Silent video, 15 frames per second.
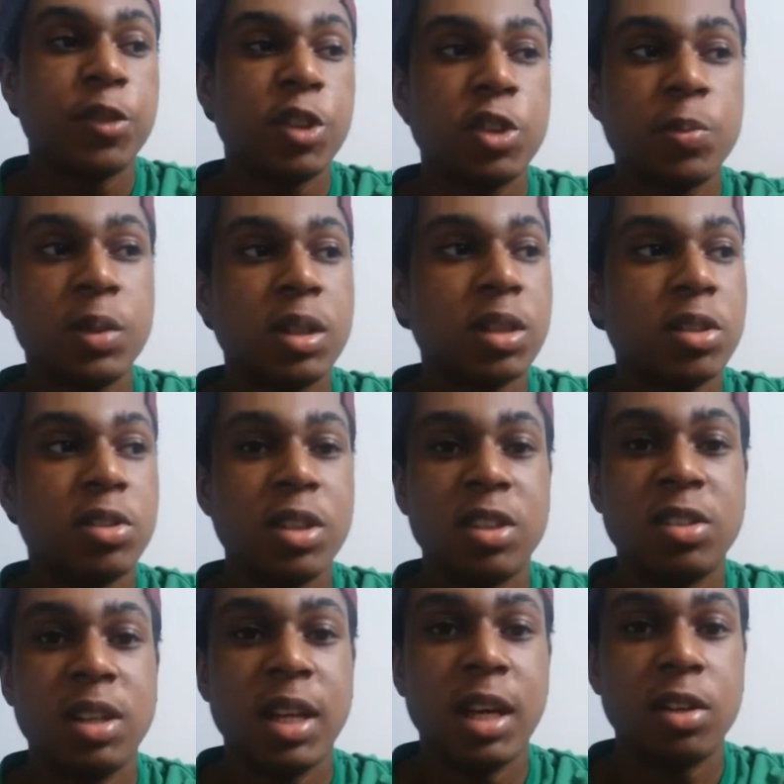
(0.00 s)
Just because
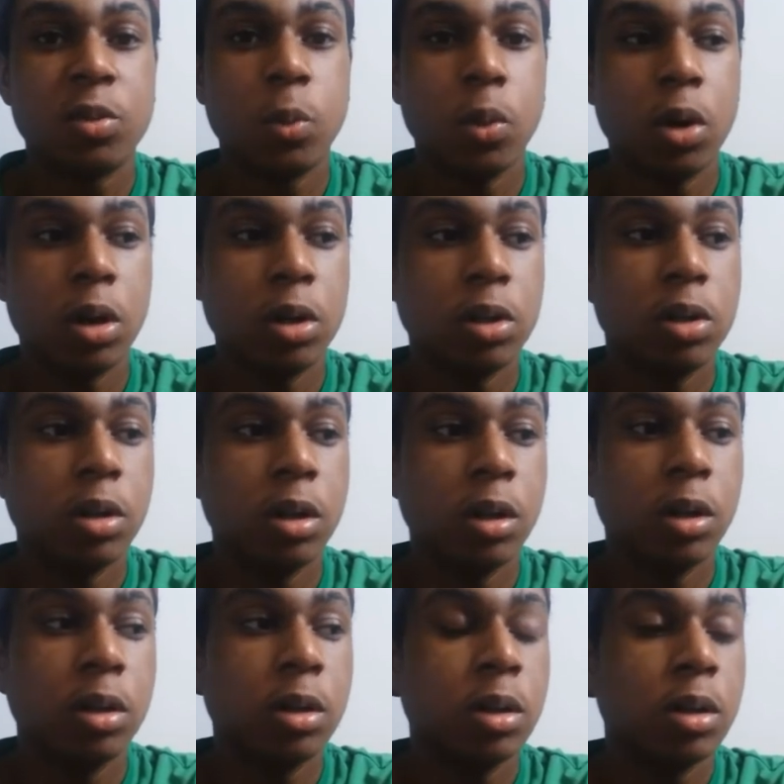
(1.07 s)
there's less water,
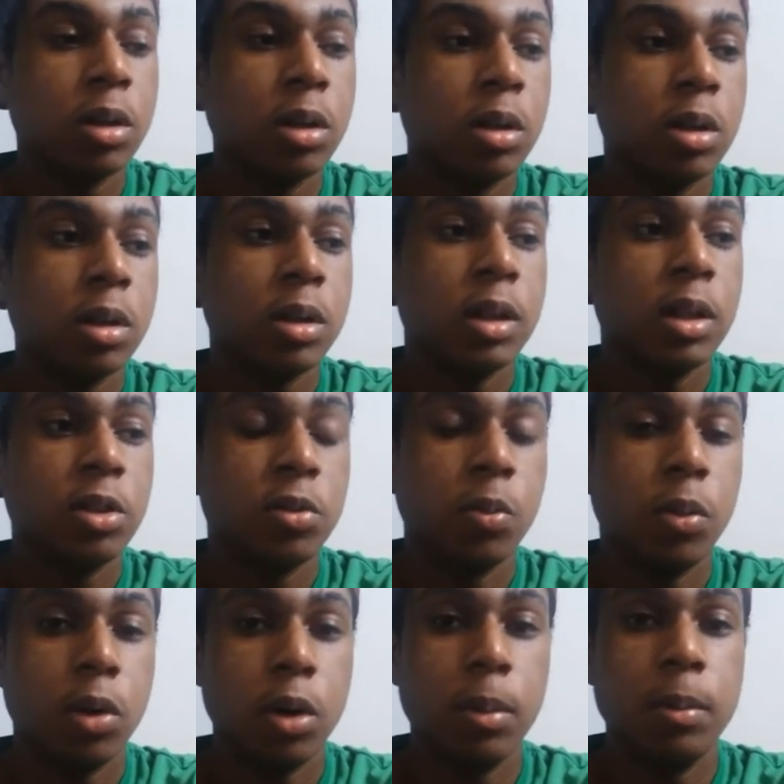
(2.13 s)
there's
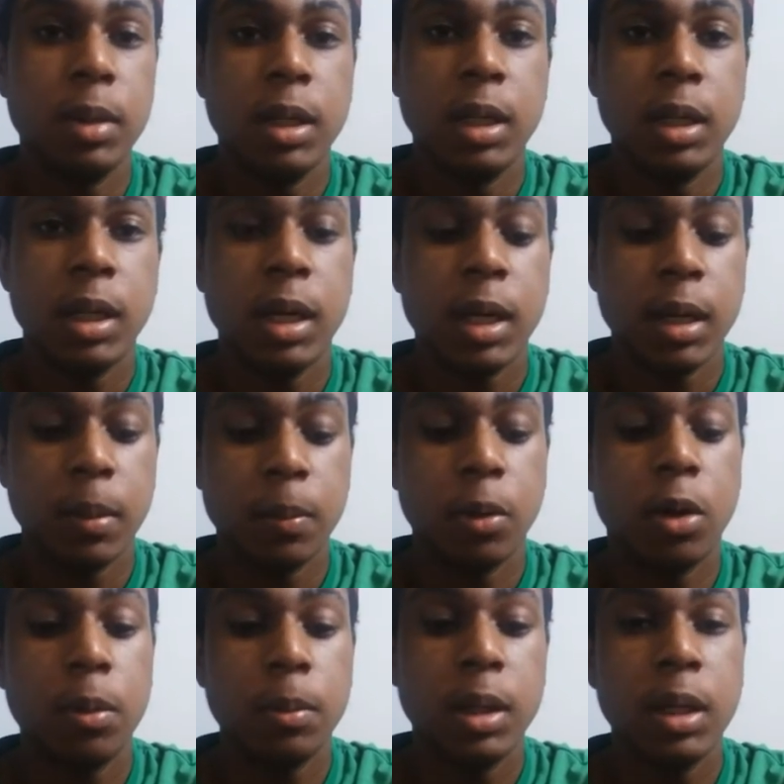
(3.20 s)
more meat, and
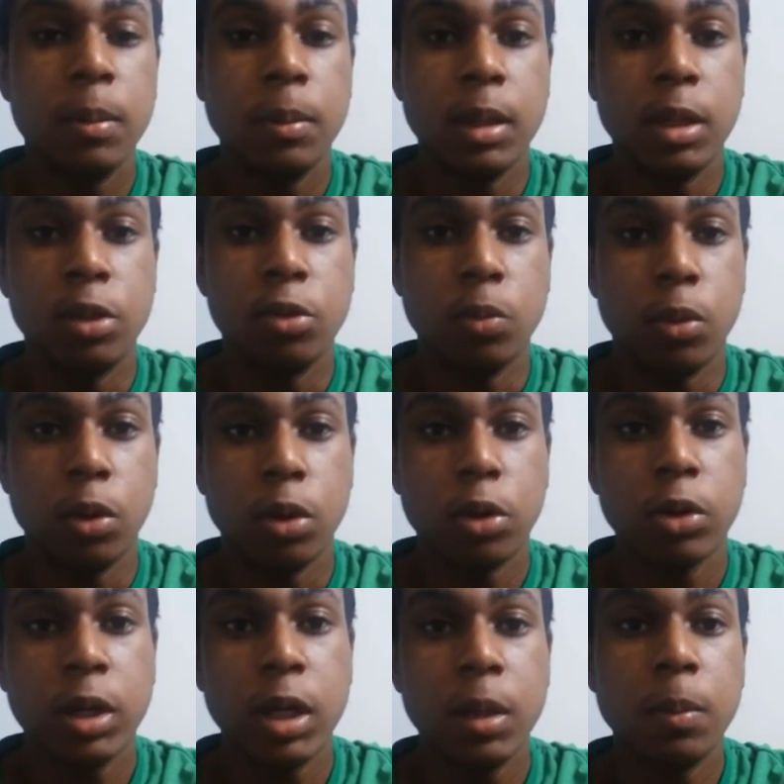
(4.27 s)
more meat means more
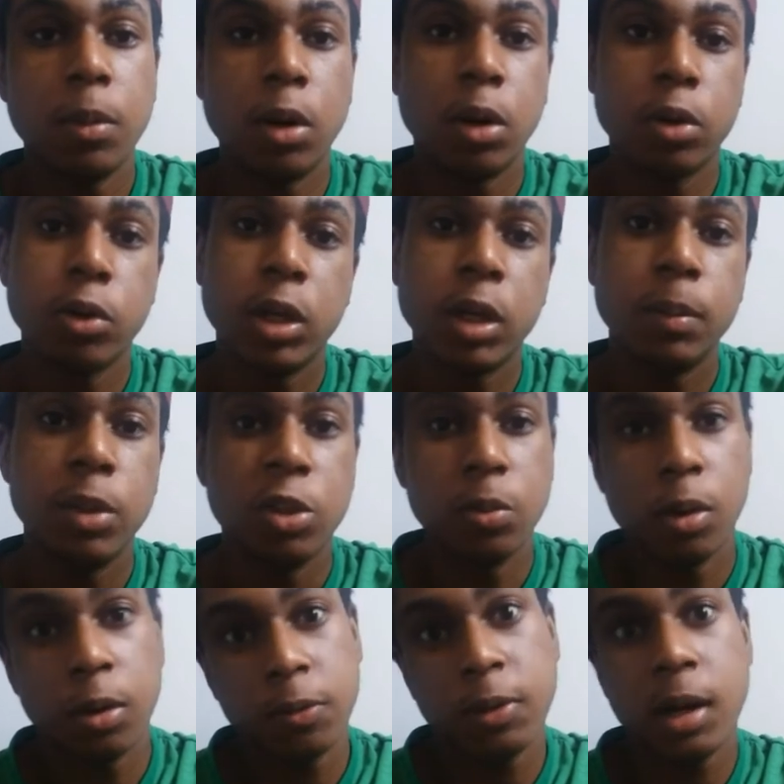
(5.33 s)
cream
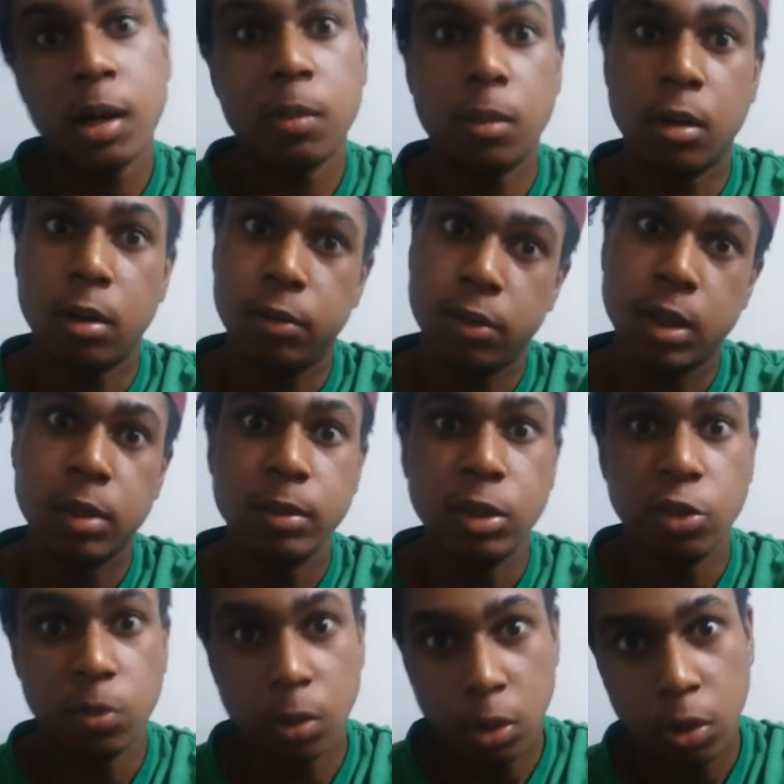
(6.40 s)
means more fat
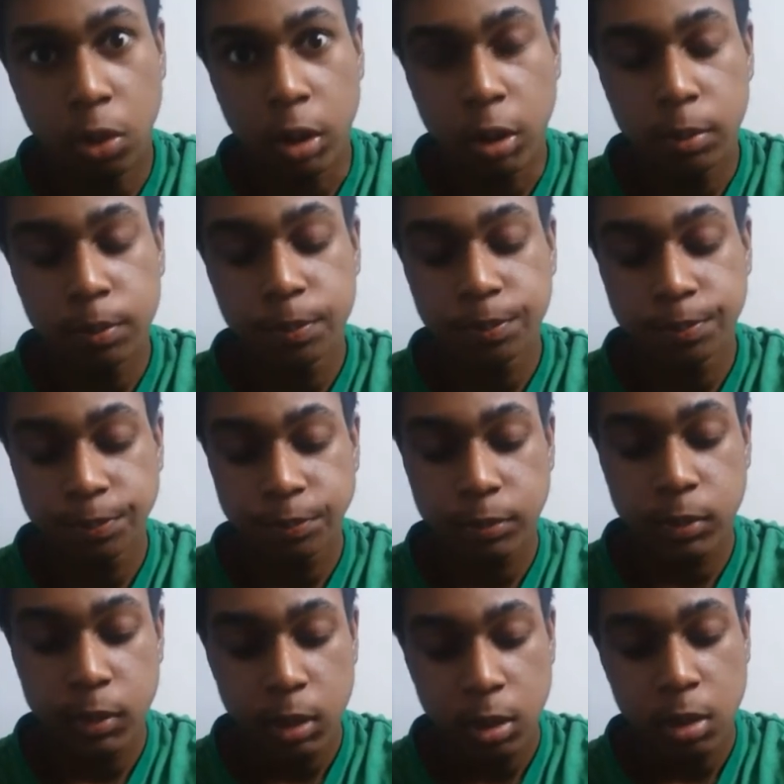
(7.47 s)
means more oil.
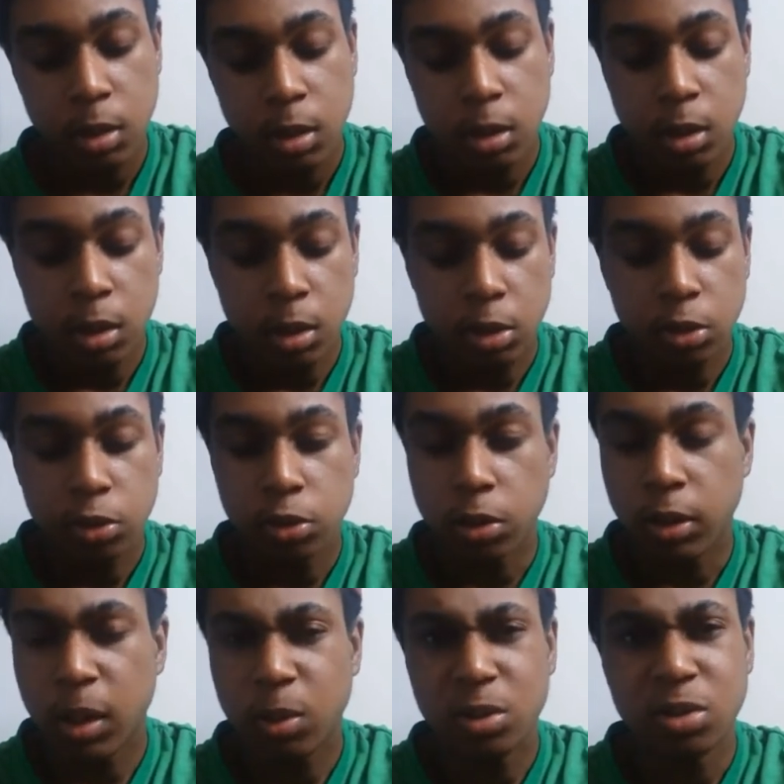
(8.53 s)

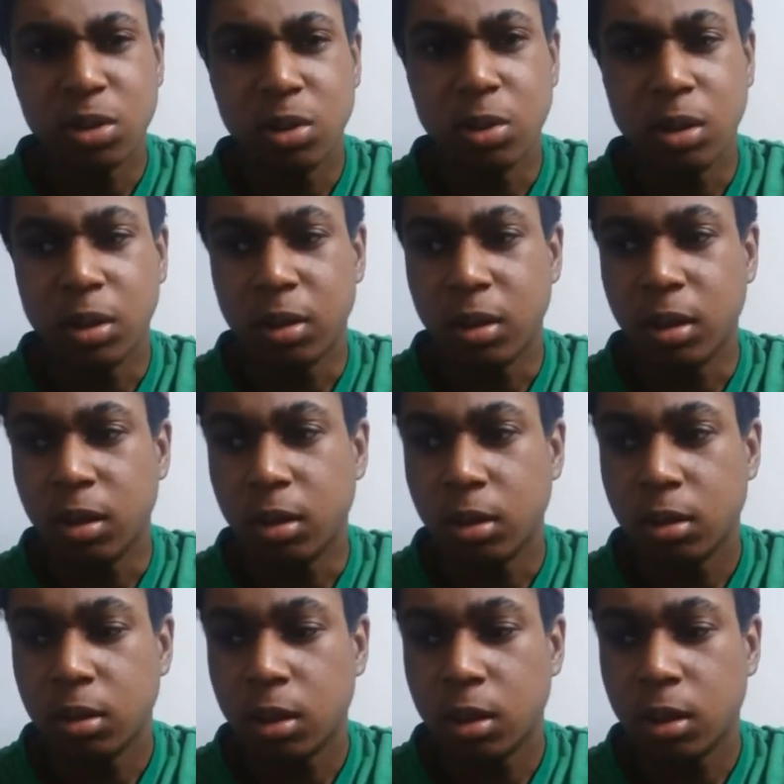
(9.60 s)
So that was the only thing.